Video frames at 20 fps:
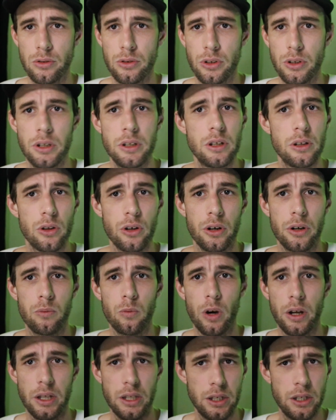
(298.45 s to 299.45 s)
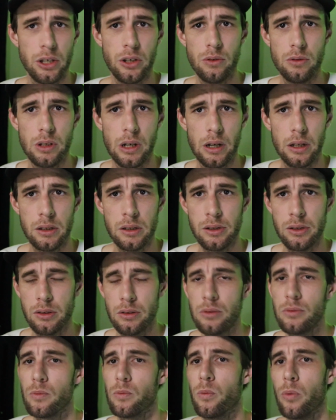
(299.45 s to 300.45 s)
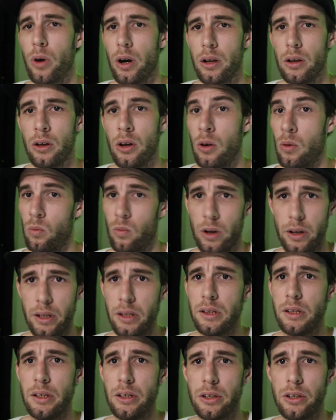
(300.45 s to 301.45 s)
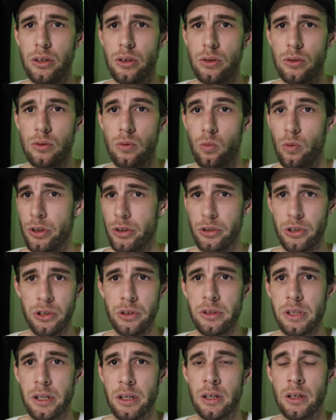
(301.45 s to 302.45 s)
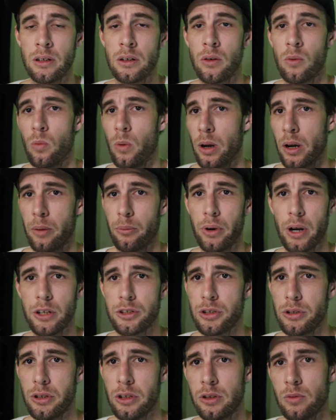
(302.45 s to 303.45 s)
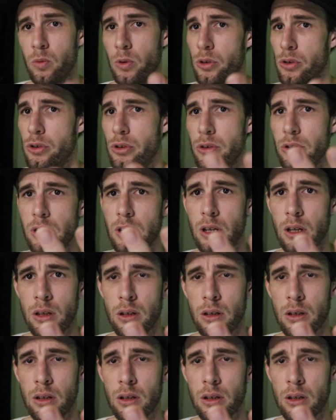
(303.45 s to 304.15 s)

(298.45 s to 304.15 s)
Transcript: You need to learn what EQ does, what what is EQ when you're using it, what compression is when you're using